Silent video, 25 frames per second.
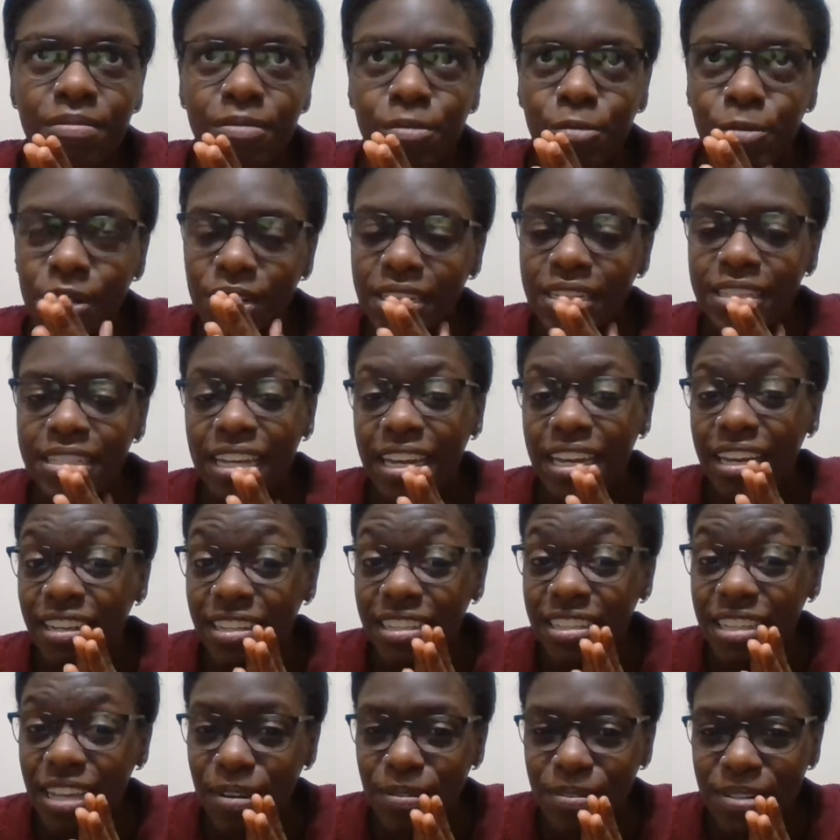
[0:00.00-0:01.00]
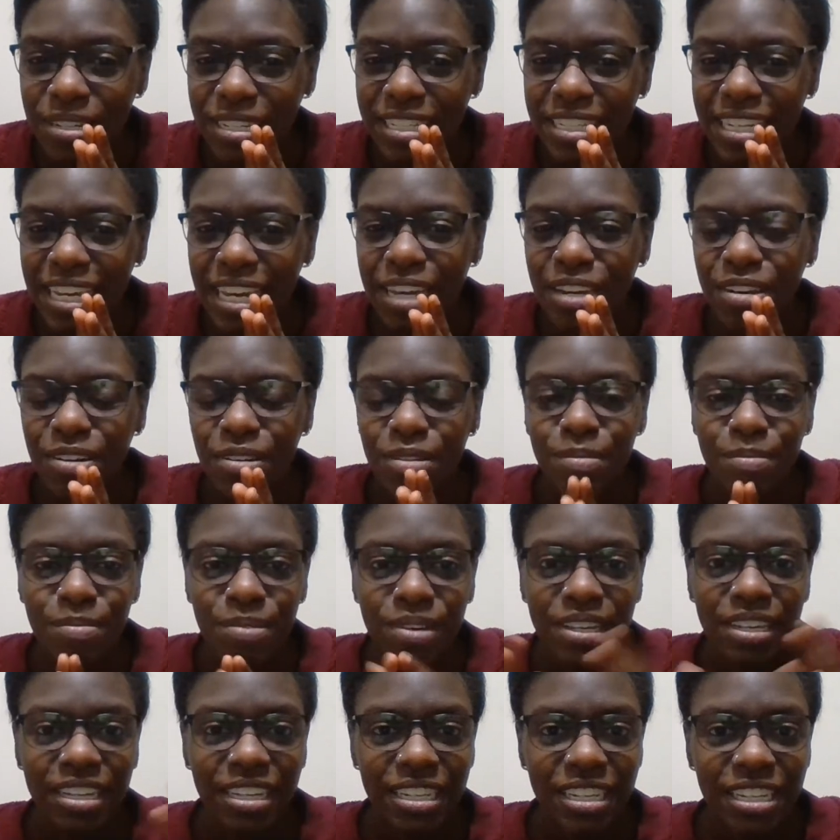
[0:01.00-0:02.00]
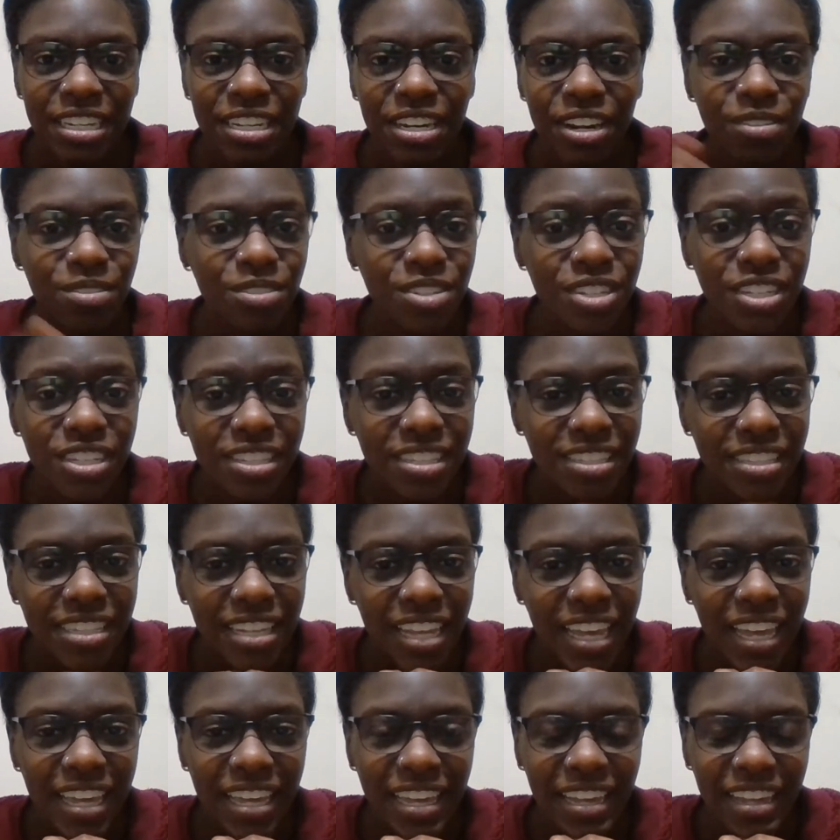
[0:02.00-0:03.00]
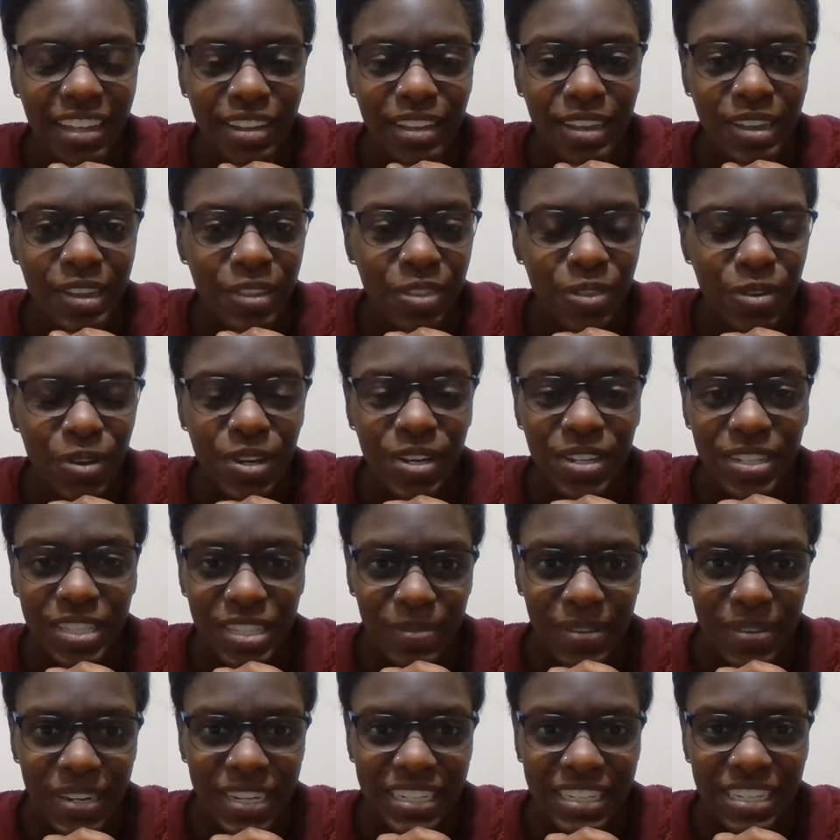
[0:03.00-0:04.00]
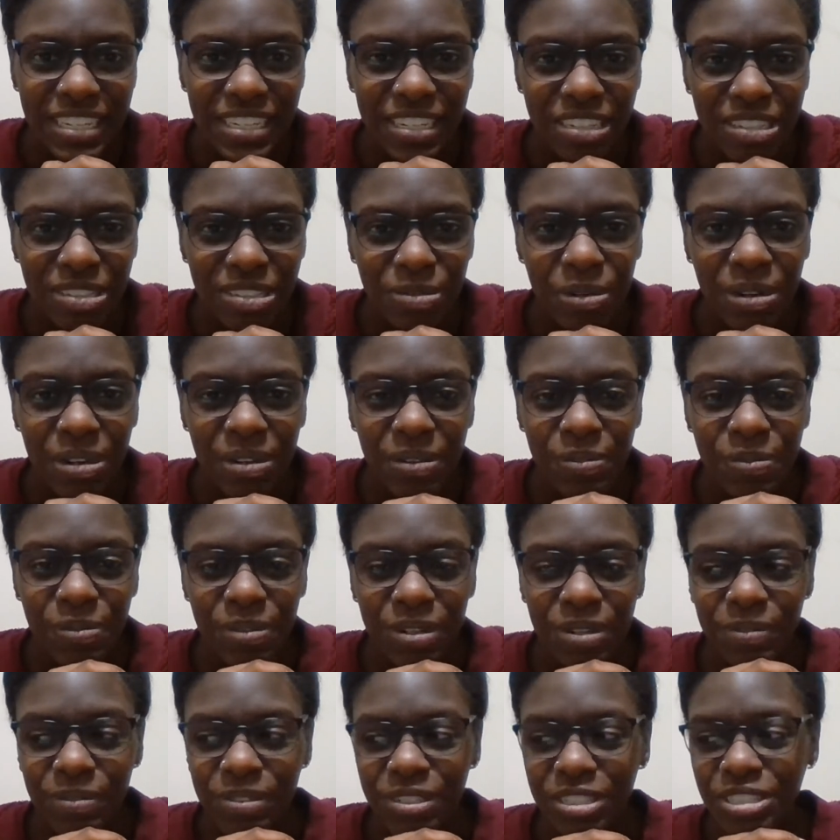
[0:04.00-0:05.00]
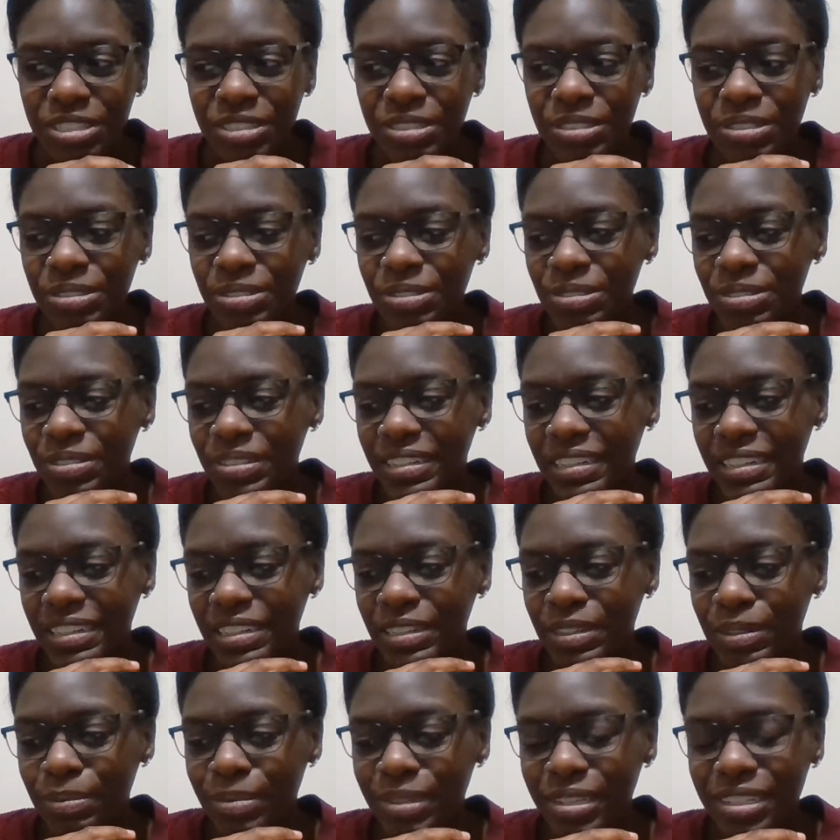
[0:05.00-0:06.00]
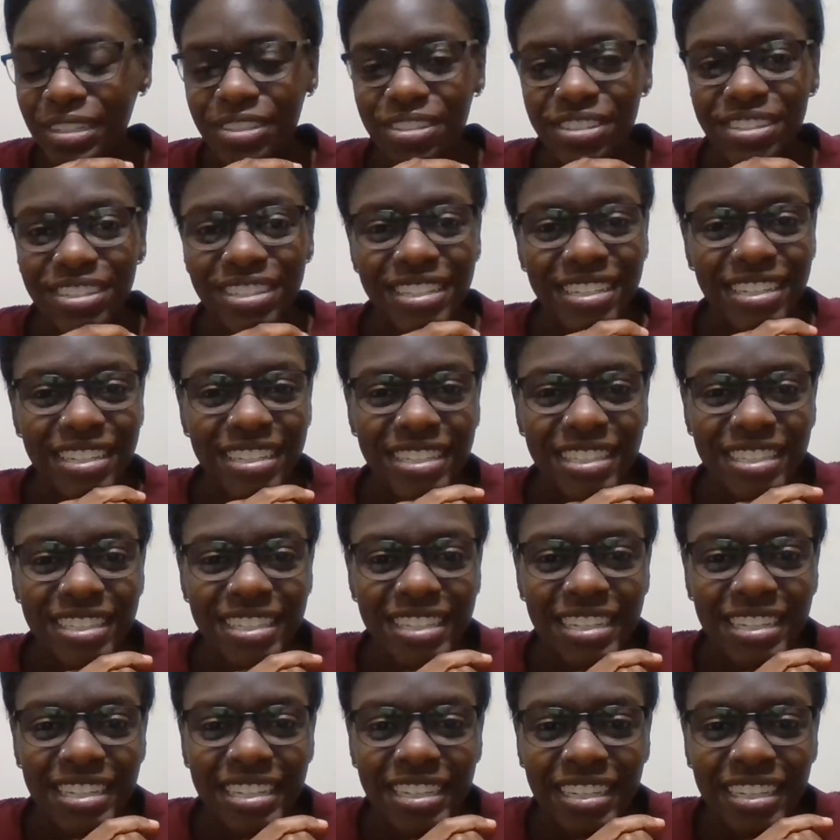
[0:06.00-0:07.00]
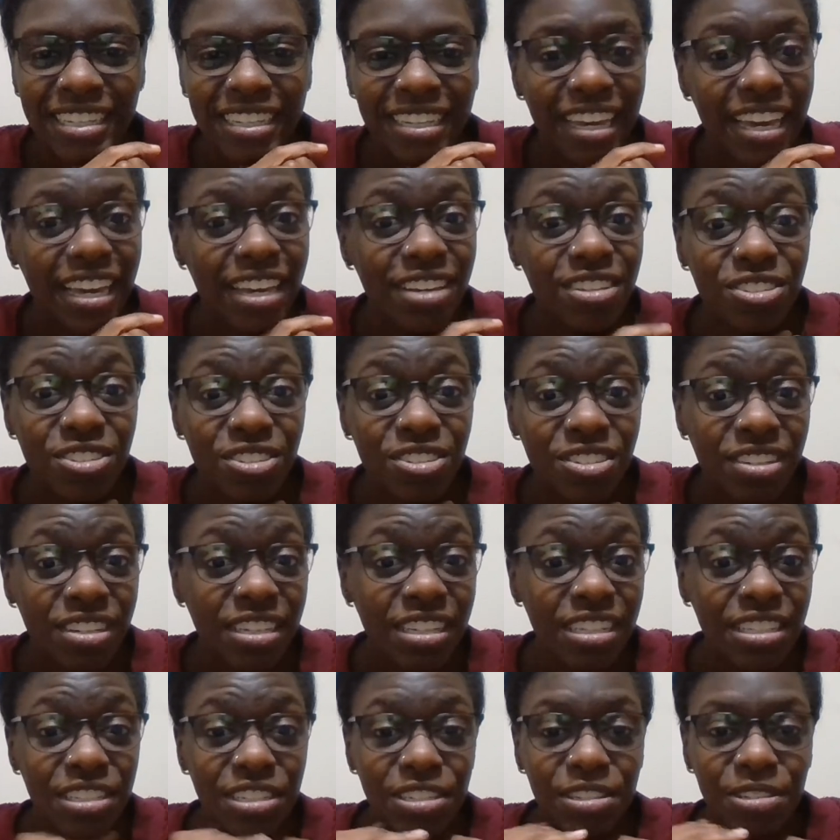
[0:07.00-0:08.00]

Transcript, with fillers: what exactly that would entail, but you know, just throw out some ideas. What would you be interested in seeing? Extra